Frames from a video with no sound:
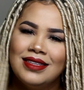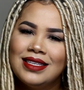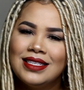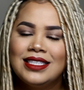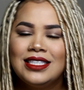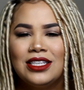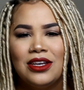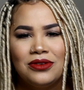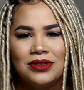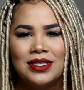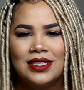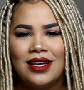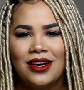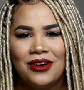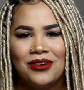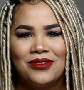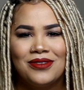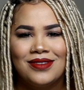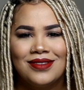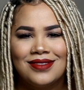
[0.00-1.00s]

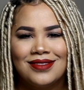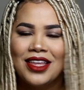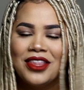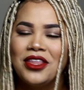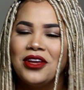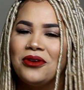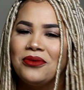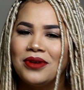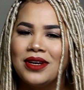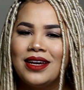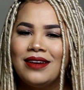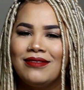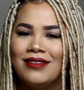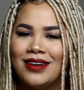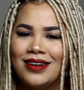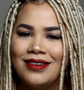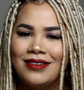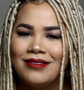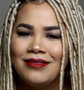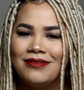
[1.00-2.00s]
so-so. They're
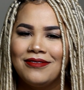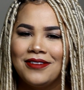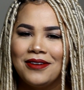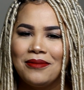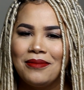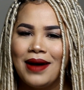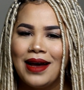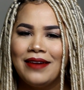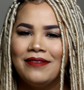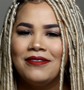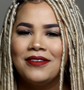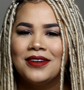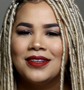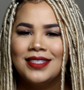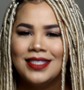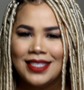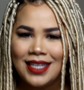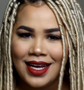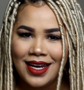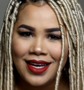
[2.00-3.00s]
whatever. For my
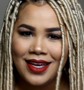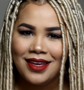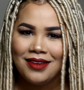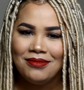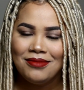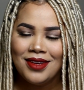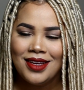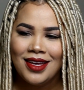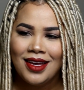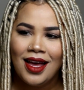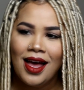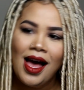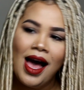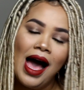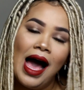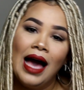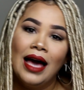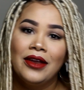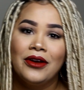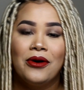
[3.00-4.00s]
first time,
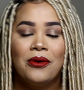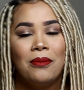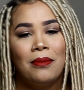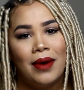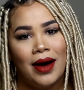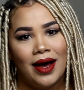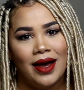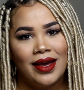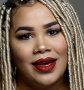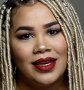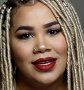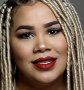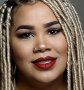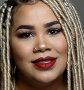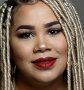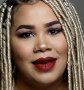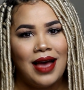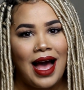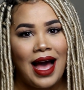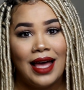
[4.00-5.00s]
I don't
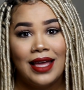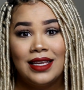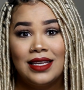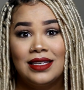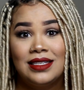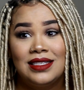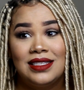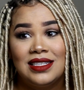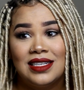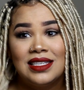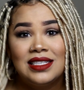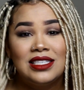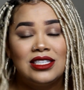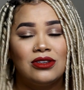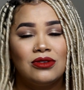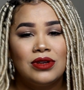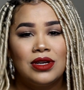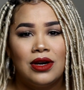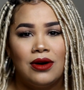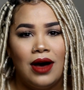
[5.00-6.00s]
mind. I just
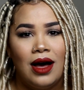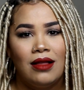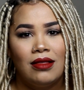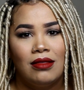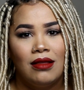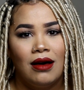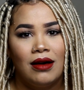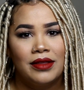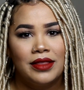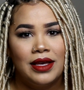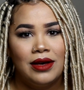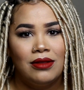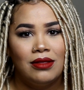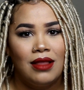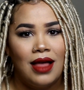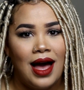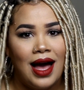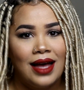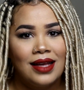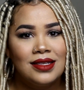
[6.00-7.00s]
don't know how long they'll
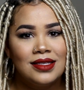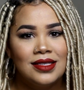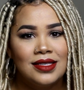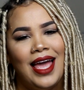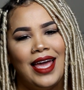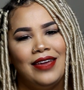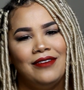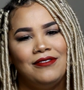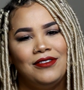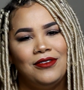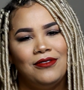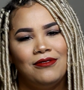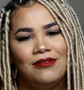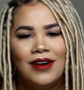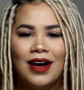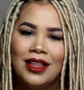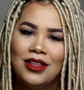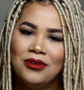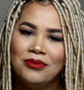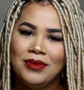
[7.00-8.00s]
last. If you
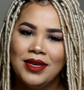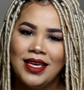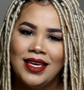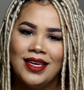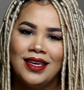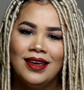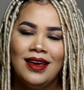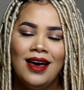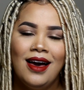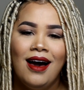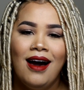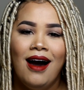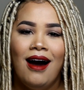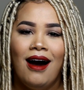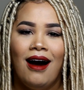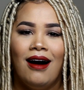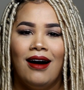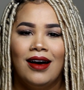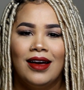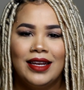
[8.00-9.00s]
follow me
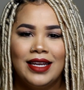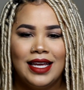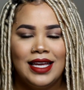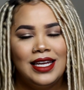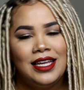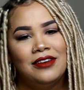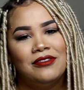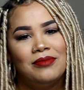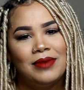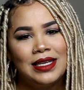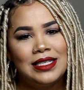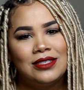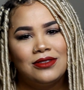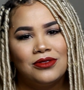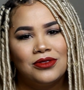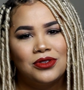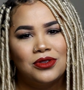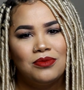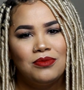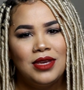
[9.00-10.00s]
on any of my
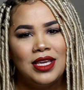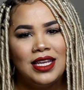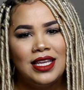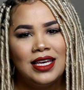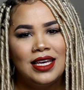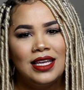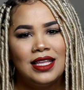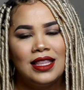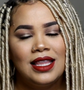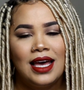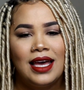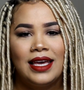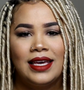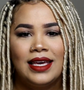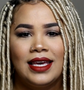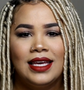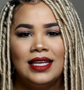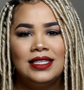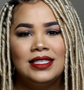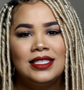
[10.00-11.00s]
social media like
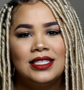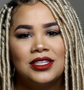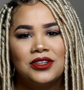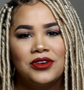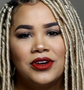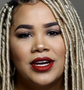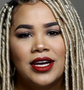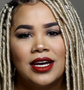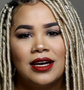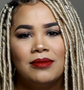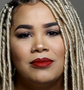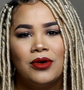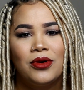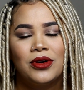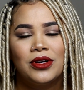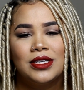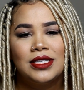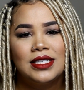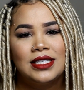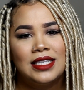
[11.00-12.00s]
Instagram
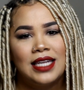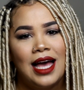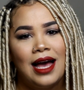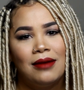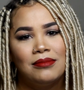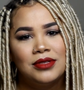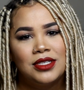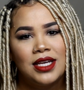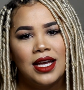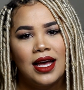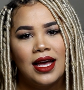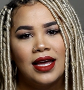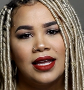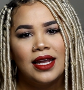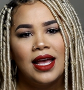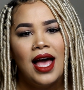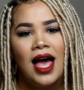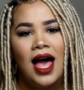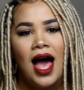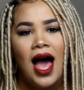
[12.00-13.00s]
or Snapchat,
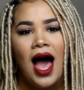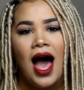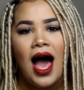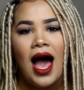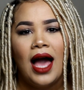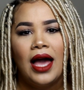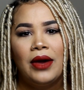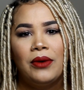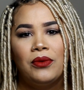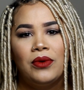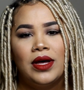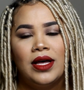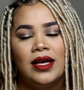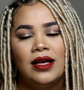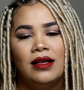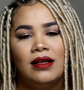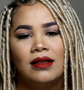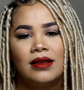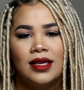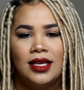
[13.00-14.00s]
I
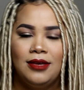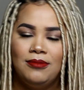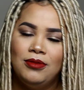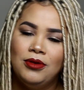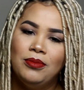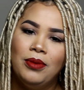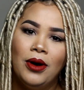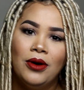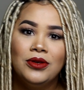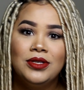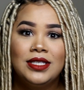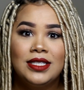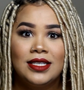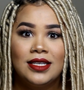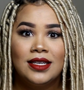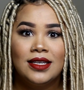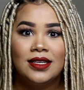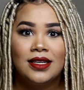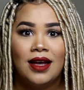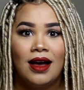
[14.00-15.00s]
will keep you
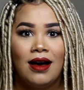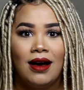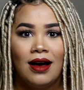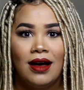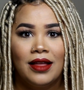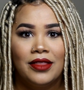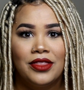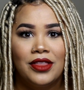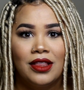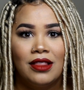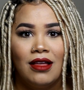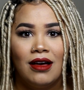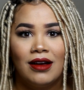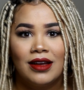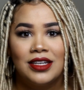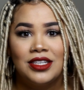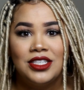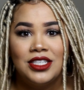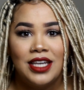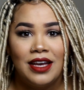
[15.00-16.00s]
posted on the
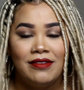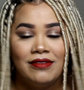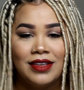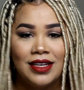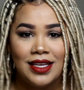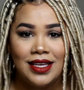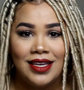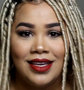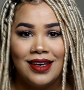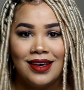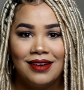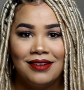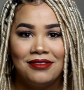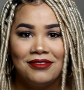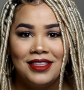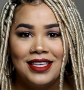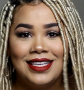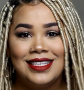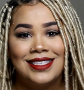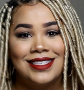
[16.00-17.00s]
longevity of
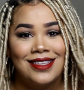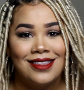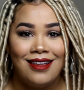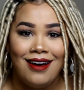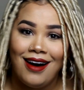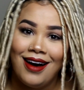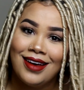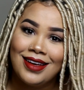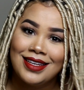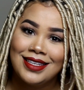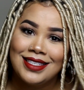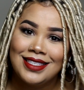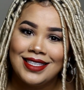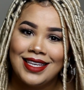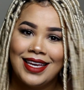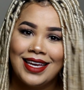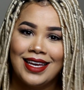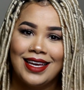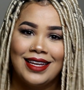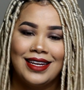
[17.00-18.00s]
these locks
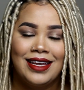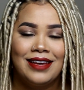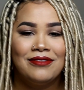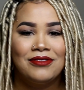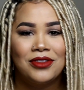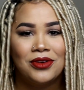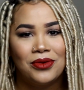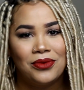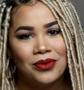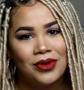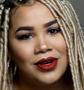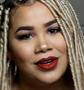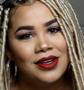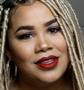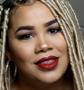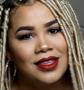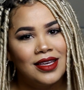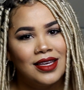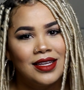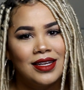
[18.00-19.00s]
and if they're
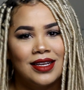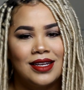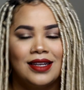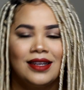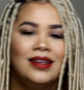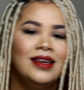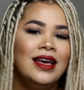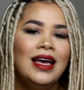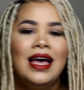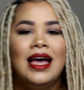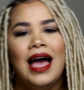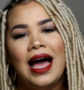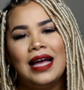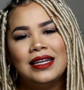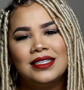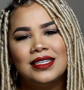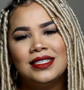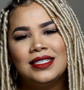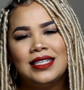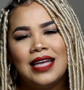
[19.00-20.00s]
worth it and
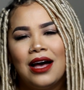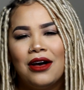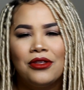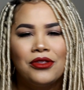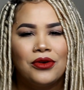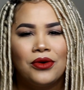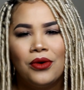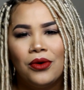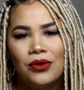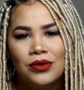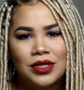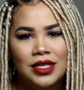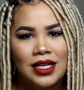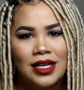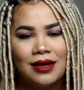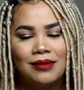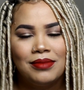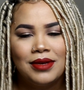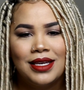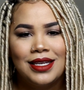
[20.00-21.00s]
just how they're holding
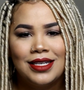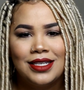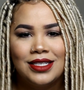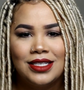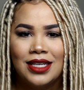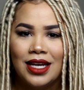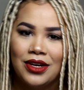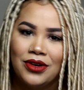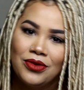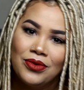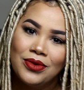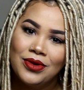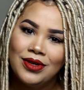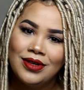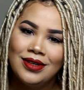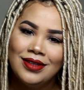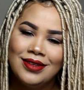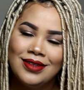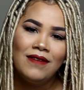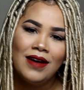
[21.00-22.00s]
up in
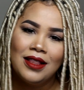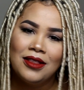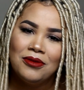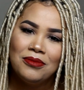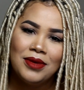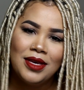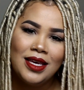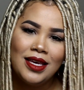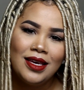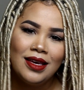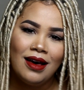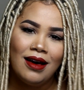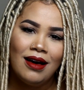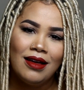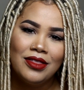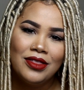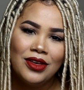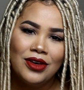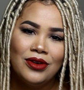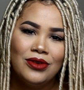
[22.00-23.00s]
general. Follow me
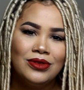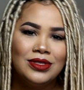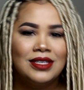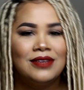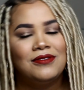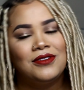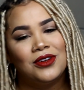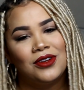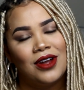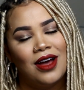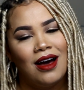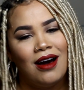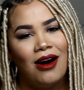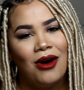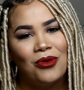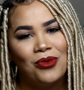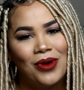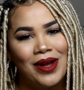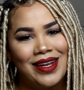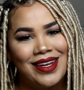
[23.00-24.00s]
on those if you're not
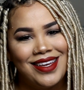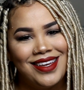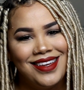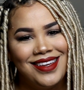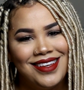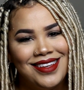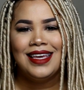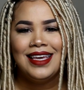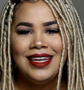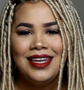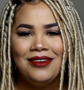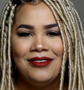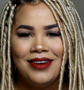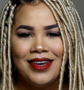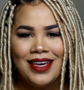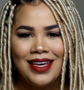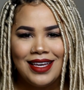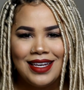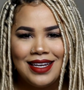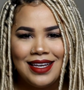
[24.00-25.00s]
already.
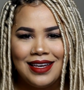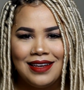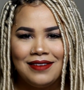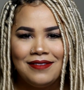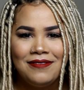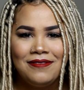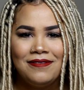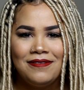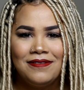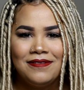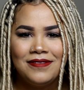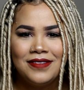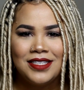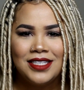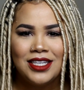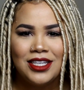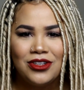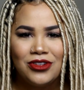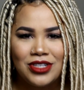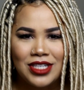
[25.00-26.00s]
Anyway, enough
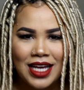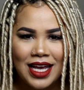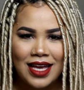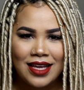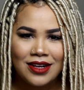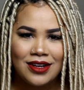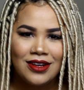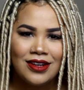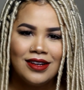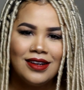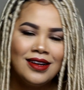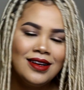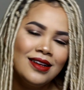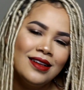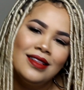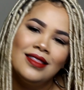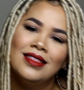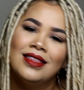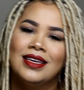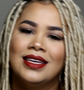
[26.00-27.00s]
chitter chatter.
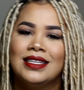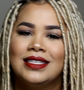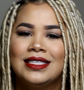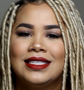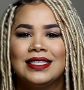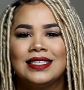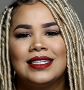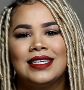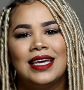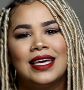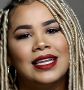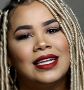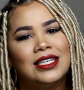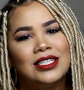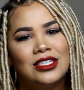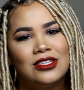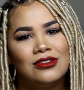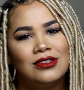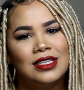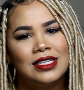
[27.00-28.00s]
Let's get
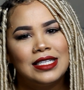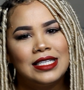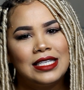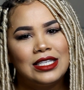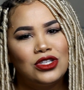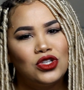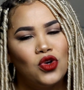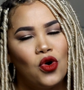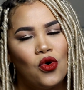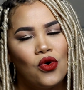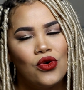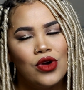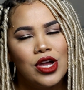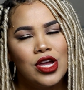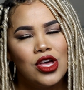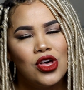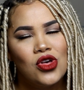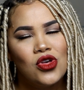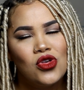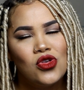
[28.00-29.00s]
into the
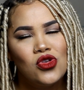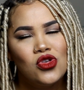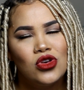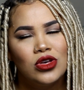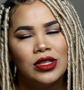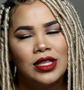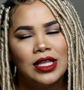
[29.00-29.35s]
tutorial.